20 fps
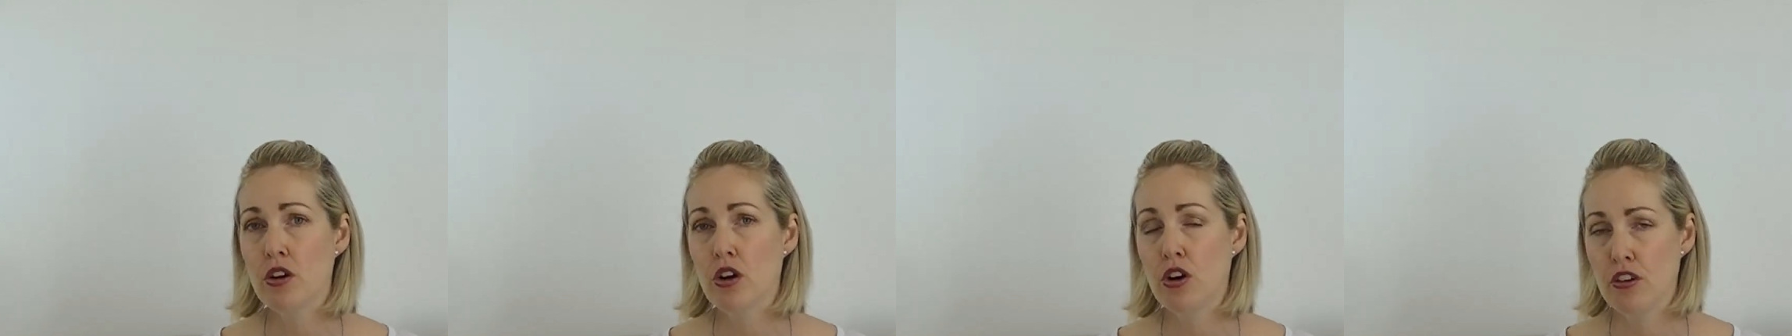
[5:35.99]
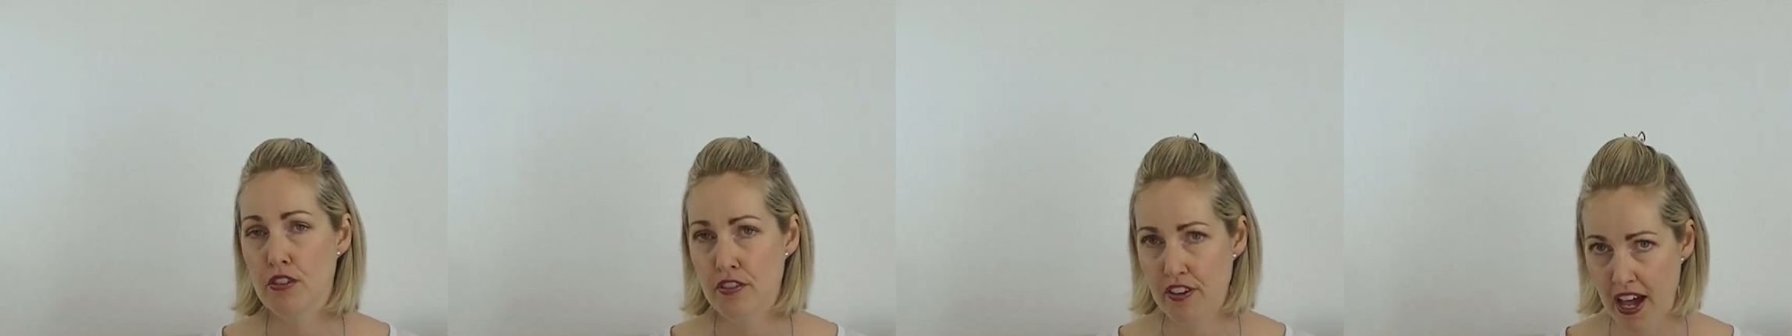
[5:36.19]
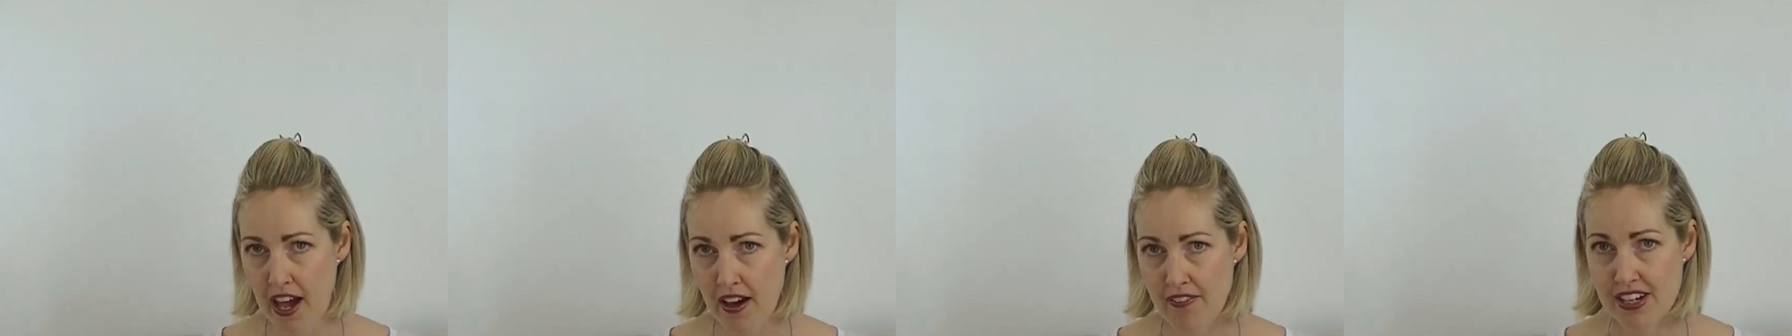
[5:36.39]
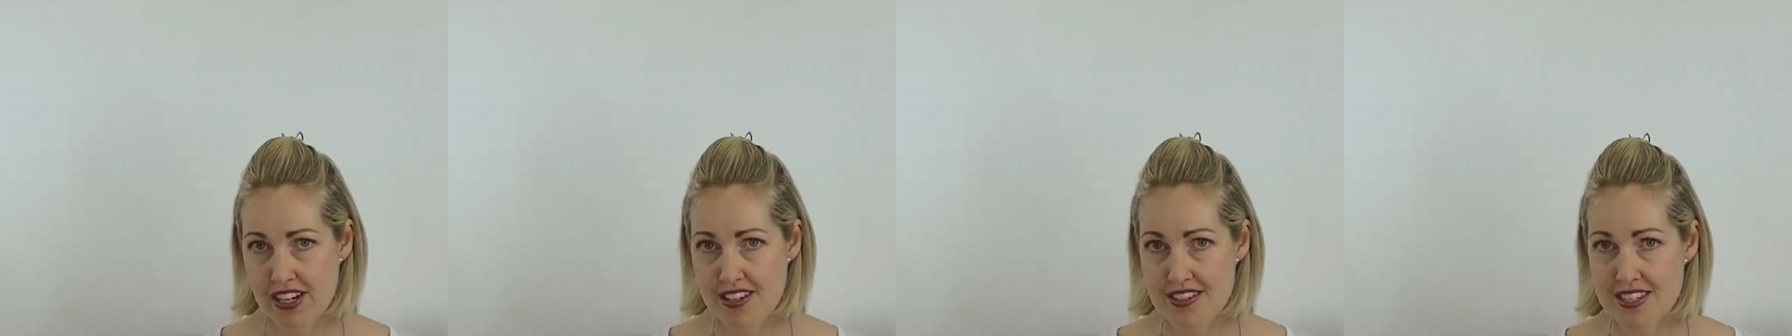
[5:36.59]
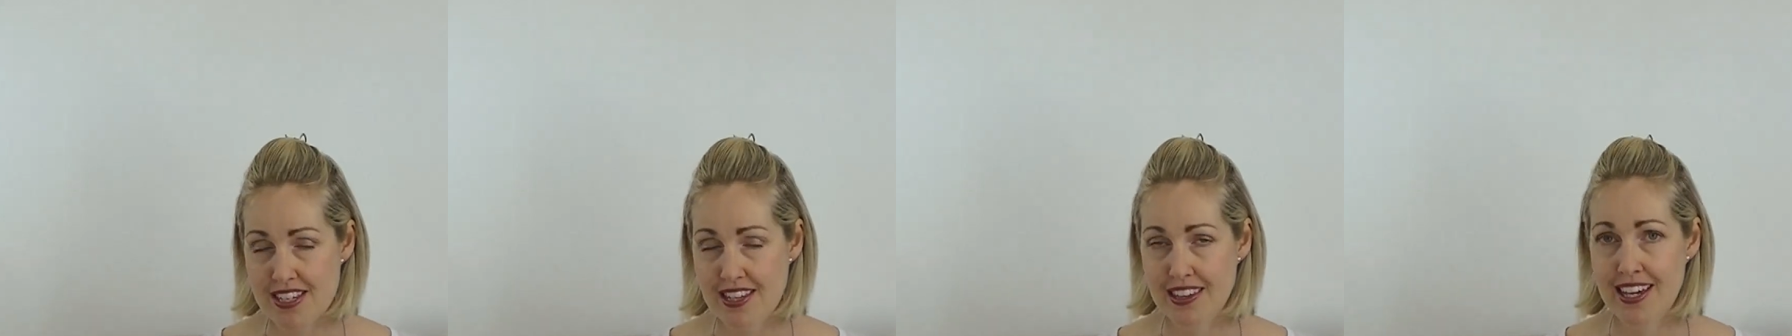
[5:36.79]
of having
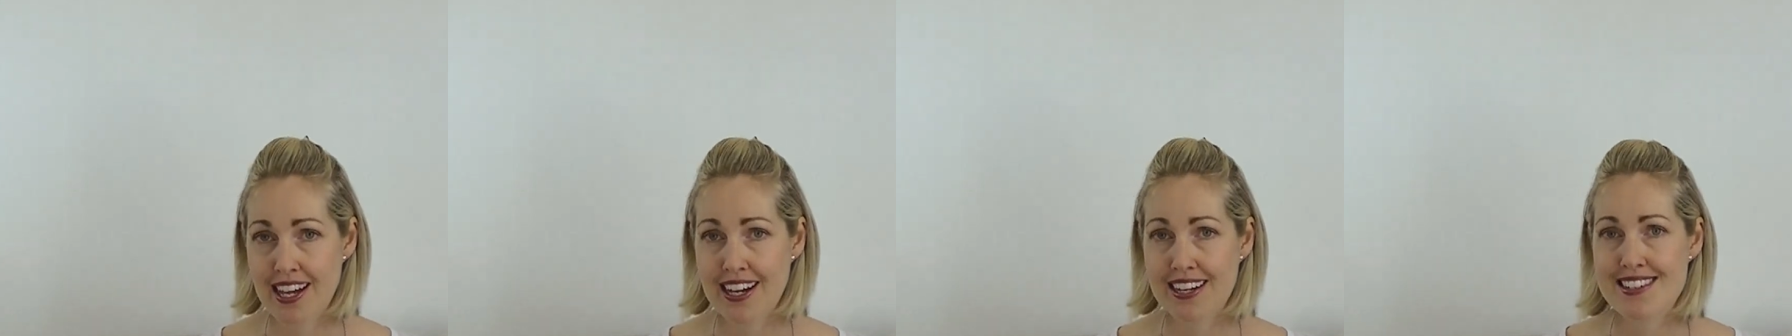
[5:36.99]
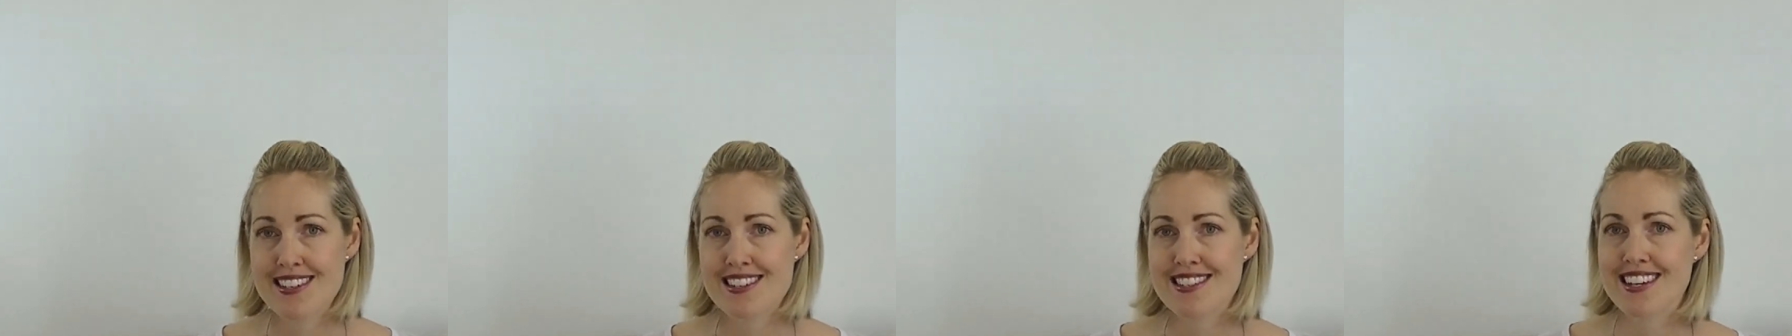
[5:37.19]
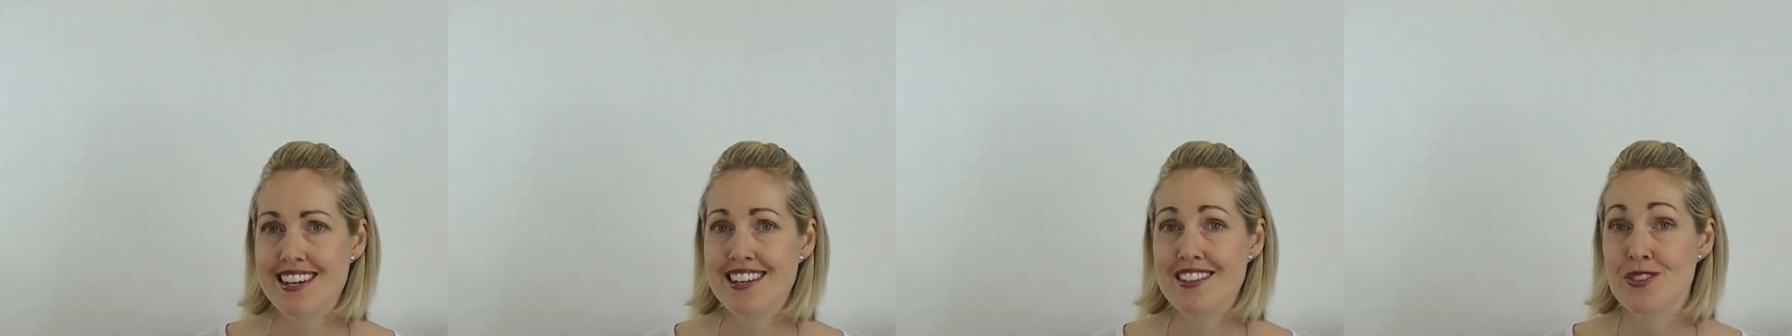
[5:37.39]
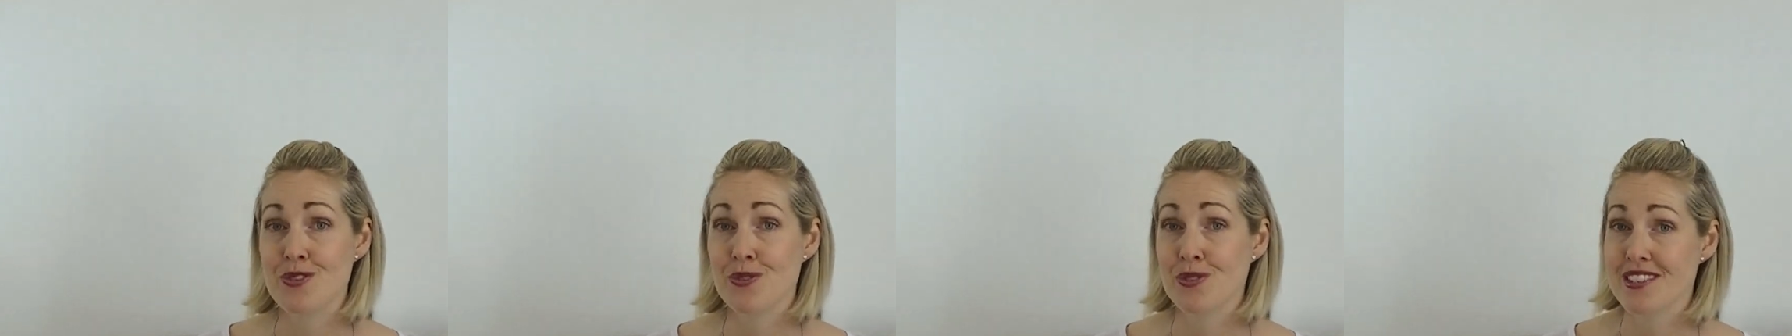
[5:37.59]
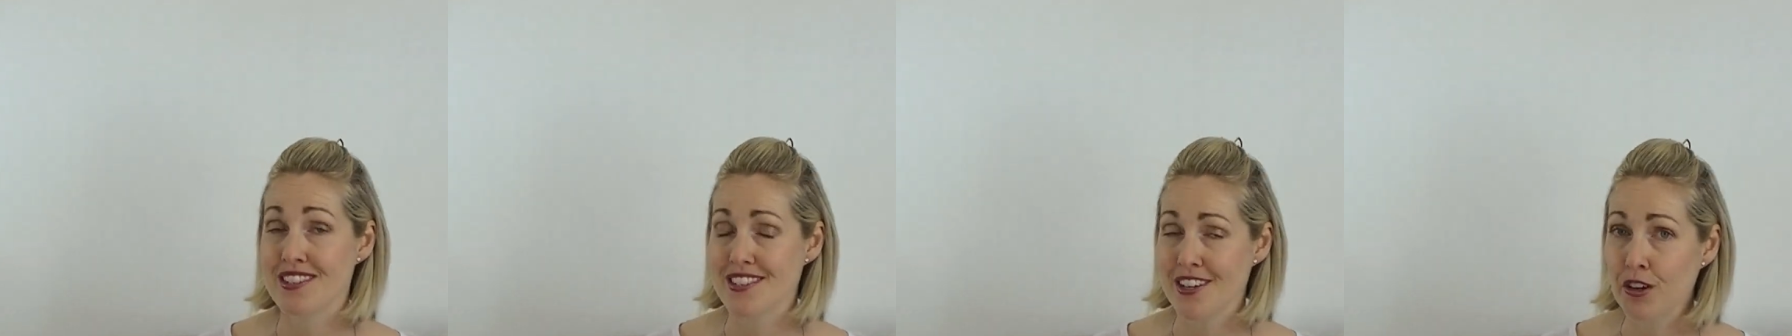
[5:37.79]
celiac disease
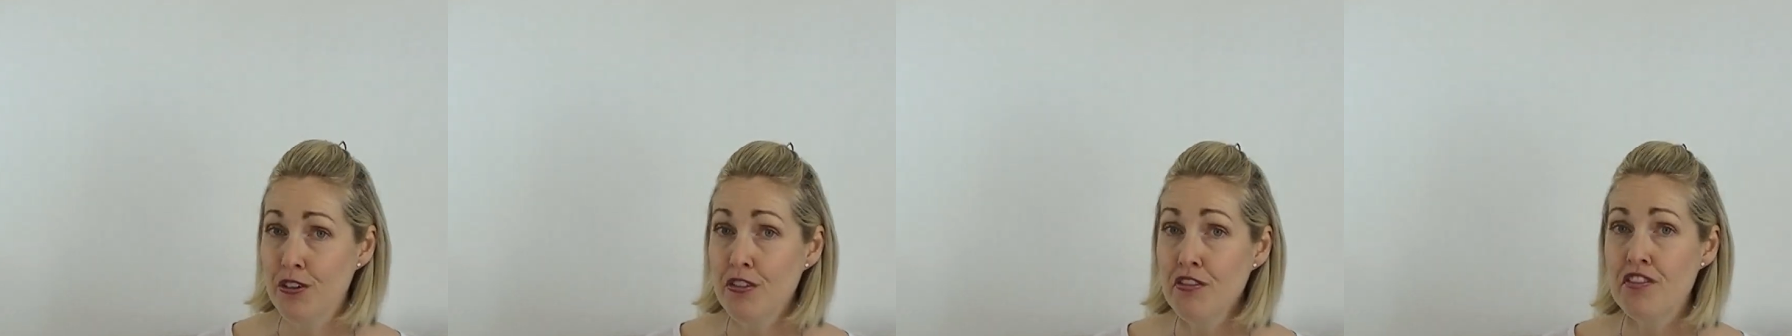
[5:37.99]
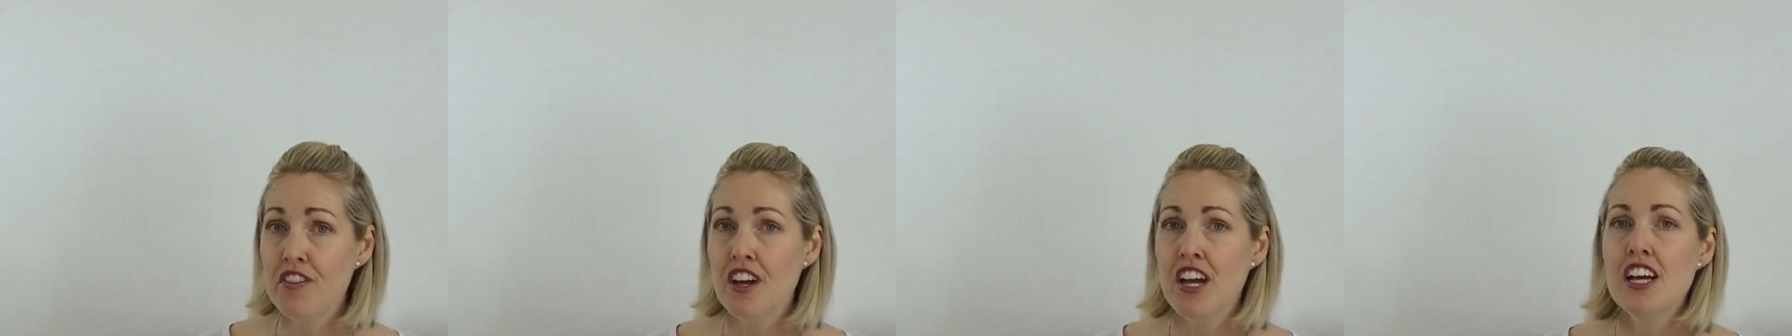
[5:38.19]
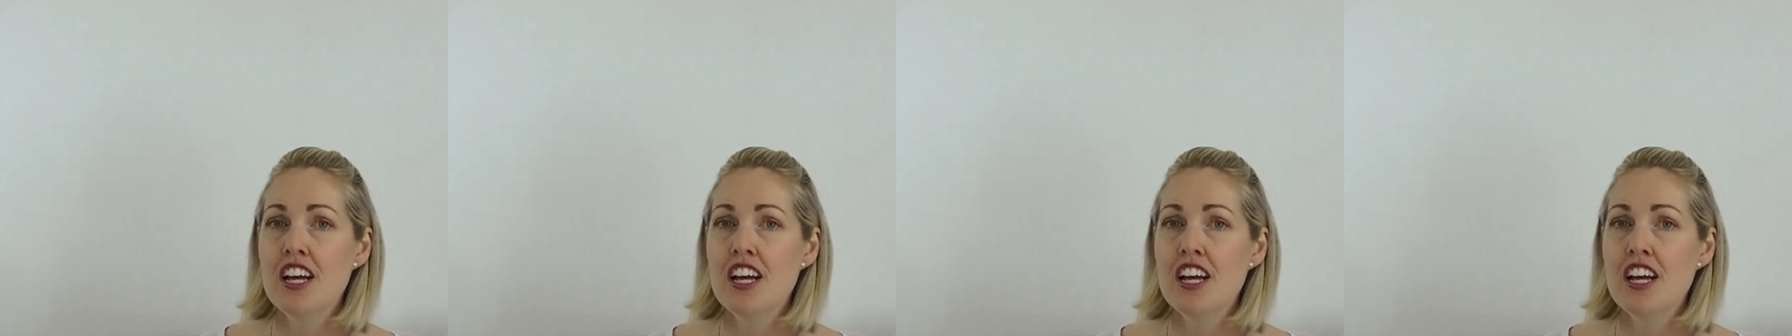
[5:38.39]
yourself.